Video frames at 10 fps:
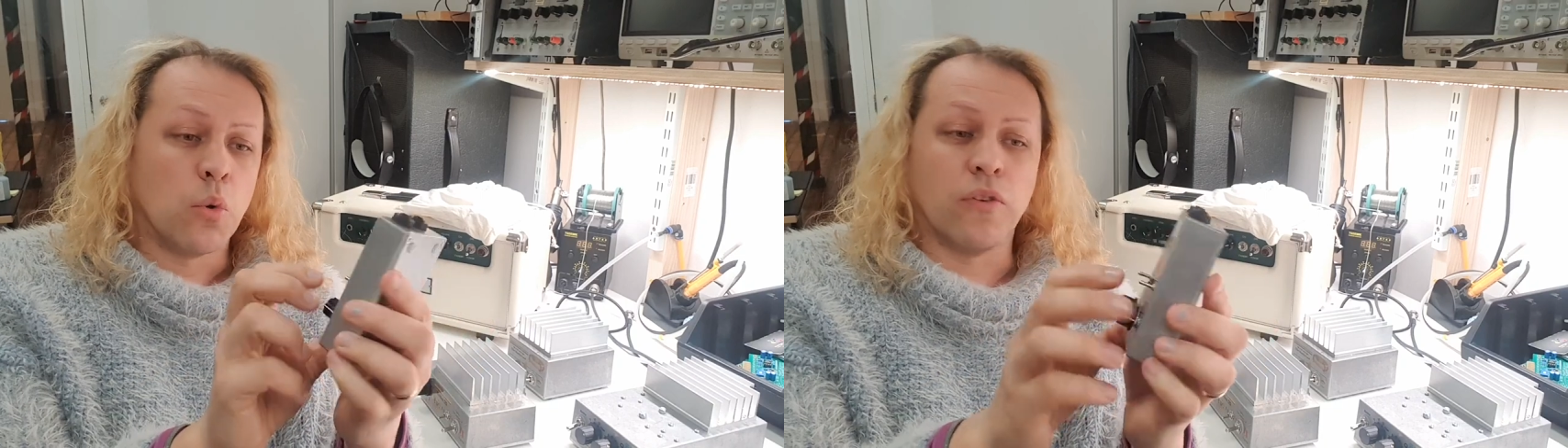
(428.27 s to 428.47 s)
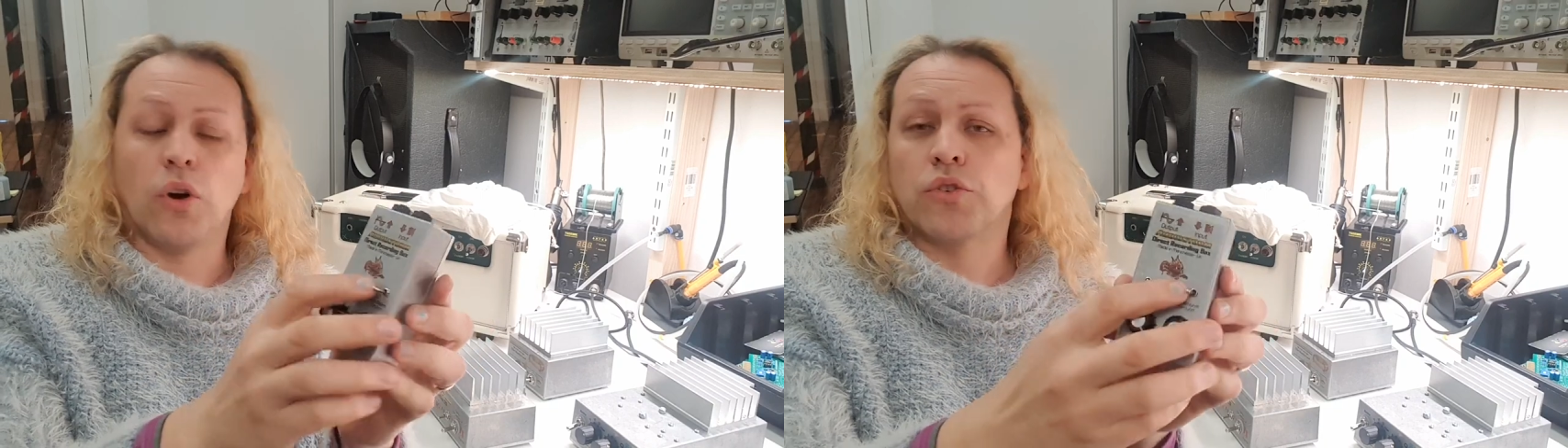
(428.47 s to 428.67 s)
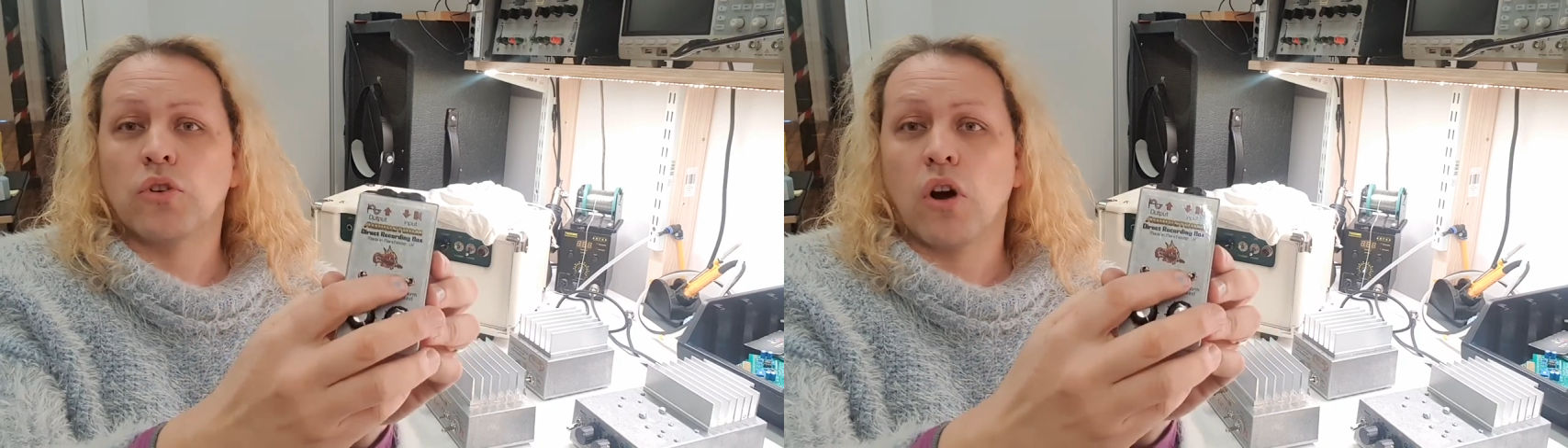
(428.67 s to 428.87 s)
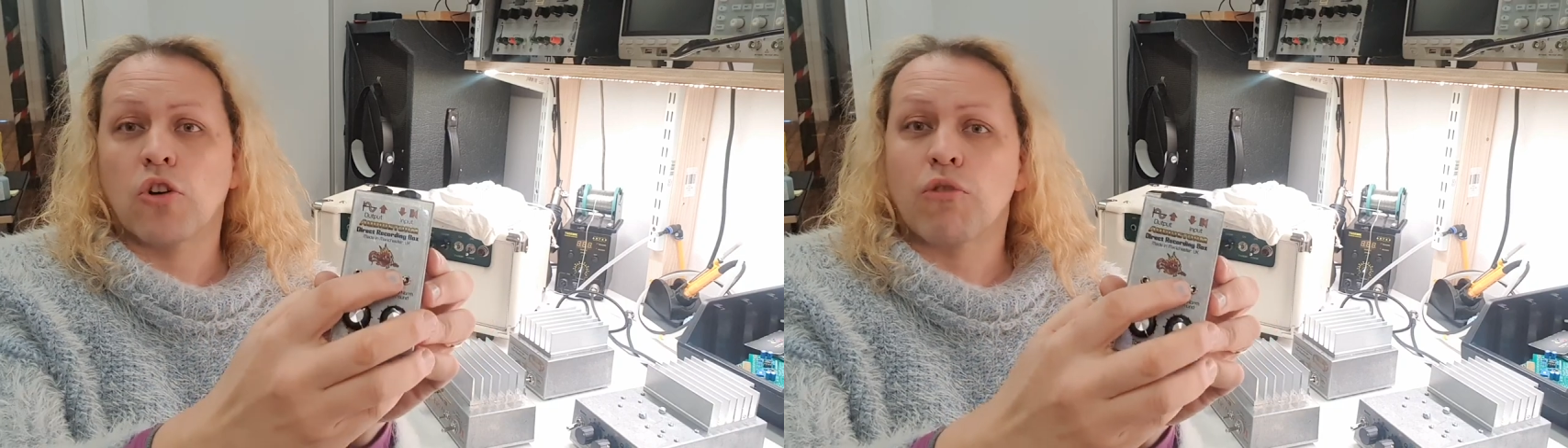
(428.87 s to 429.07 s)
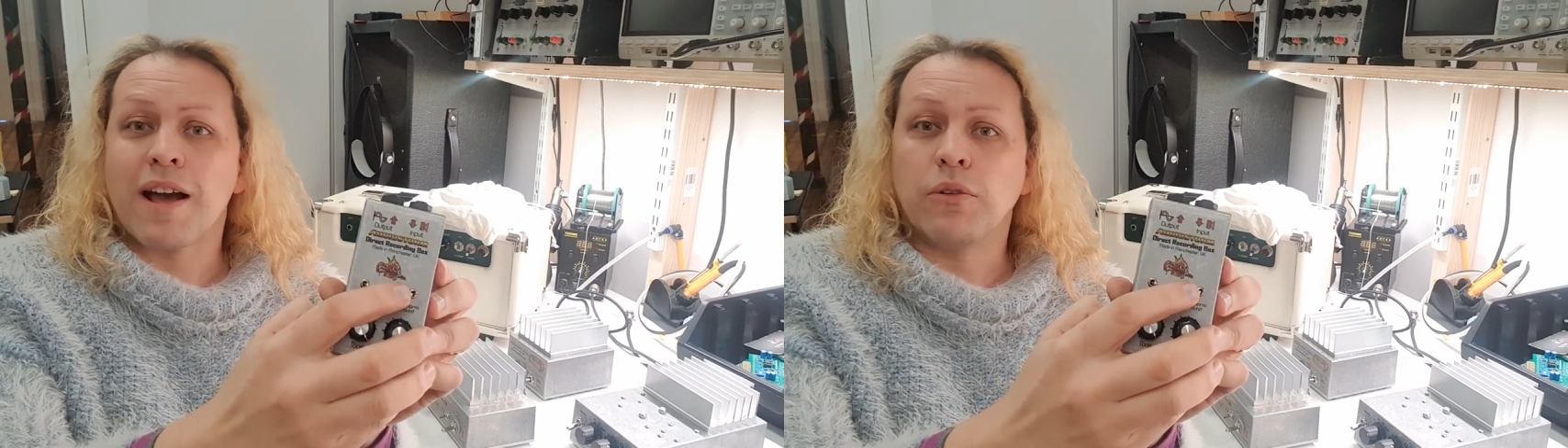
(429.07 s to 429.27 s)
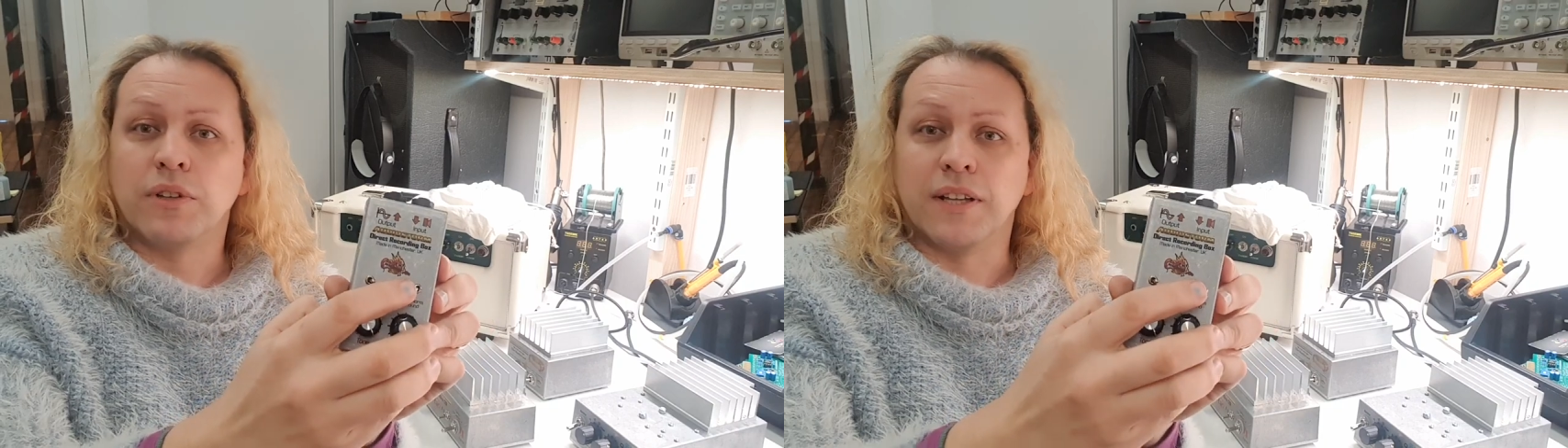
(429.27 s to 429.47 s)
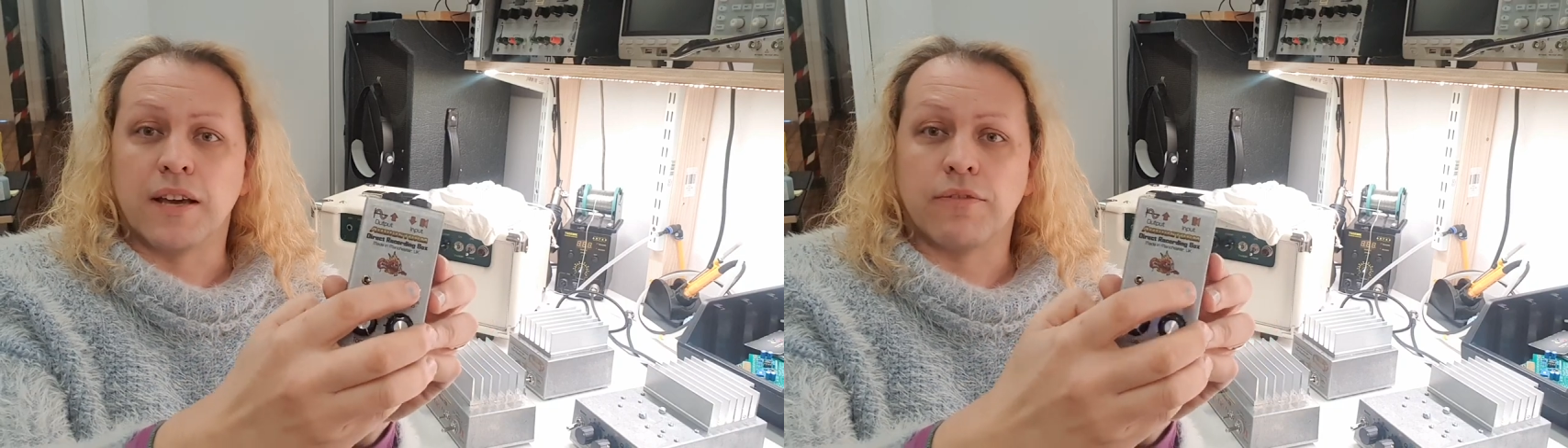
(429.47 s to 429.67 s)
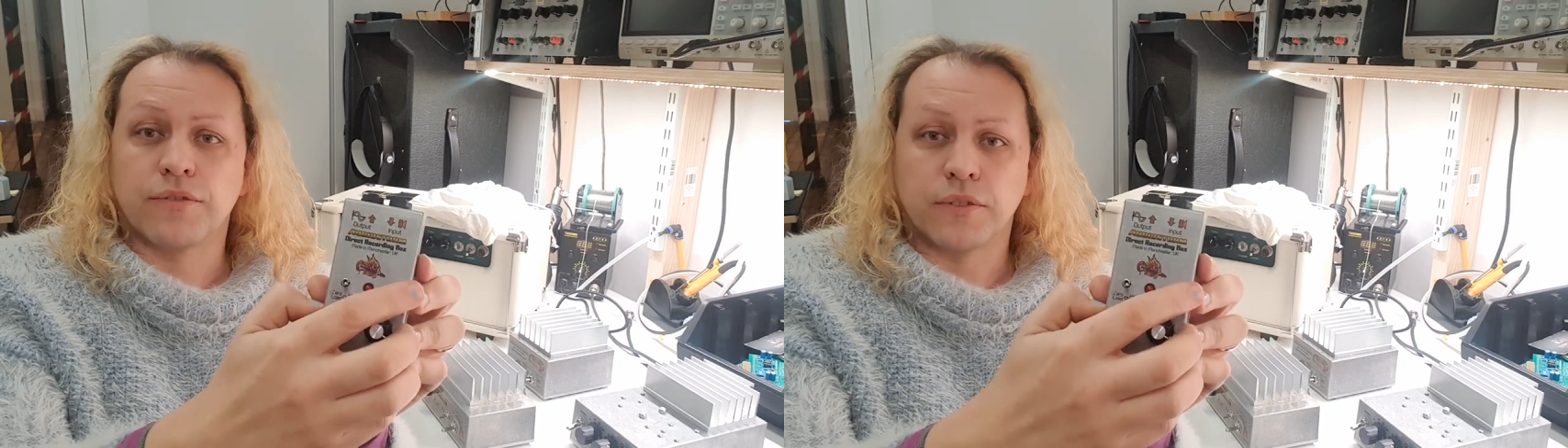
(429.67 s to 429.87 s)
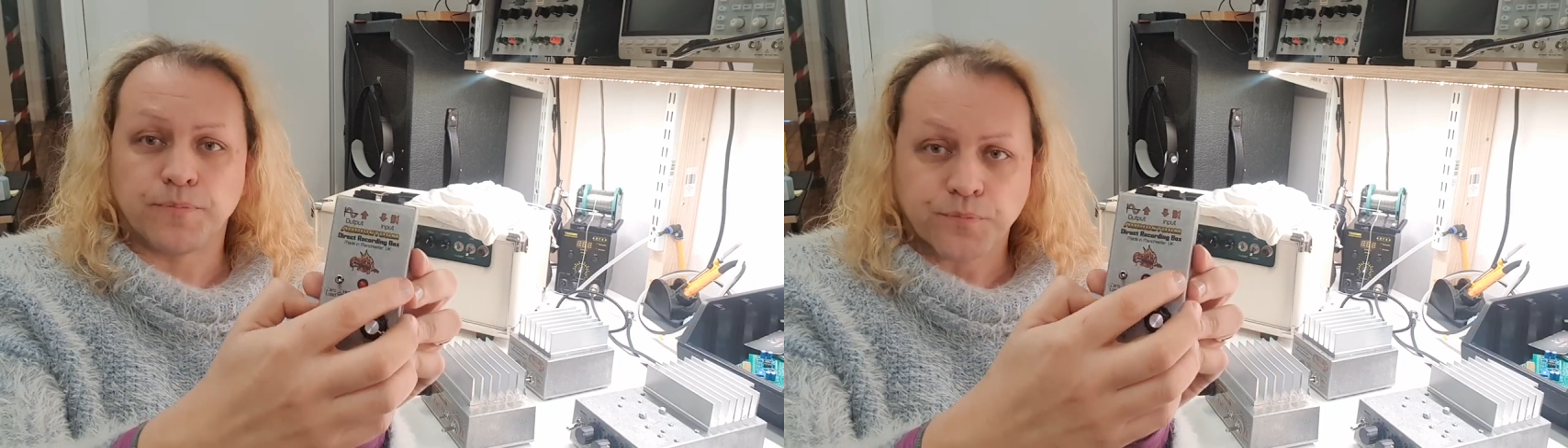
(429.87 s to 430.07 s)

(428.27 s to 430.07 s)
We've also got a ground lift.